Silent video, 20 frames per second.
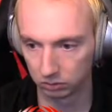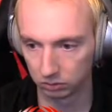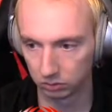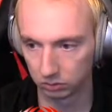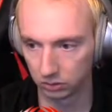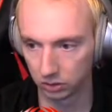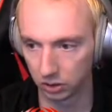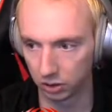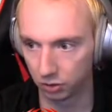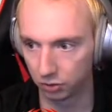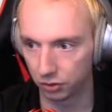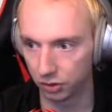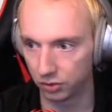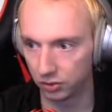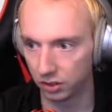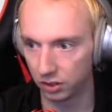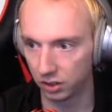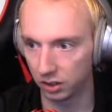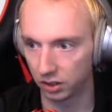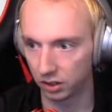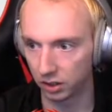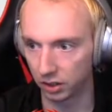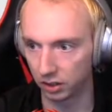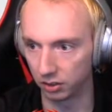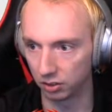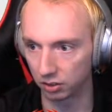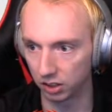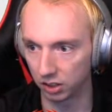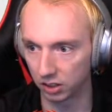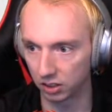There's 15. Okay, I'm
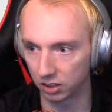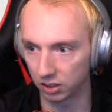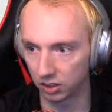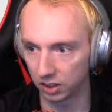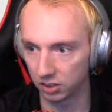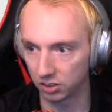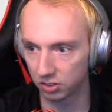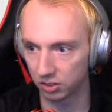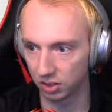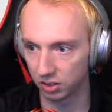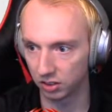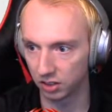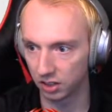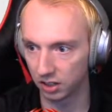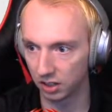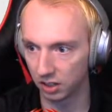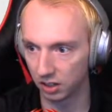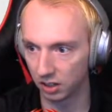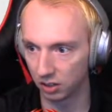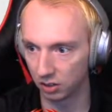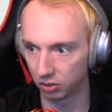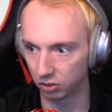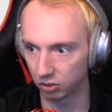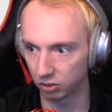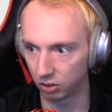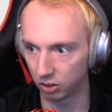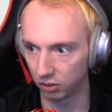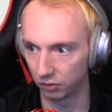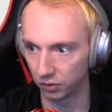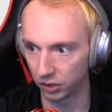just going to get the lights on now, just
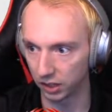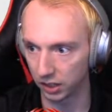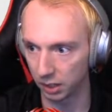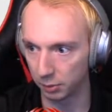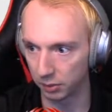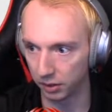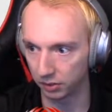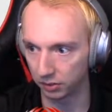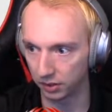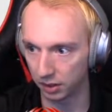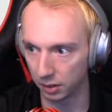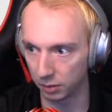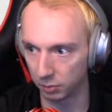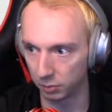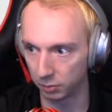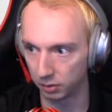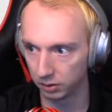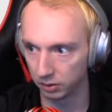so I don't forget about them.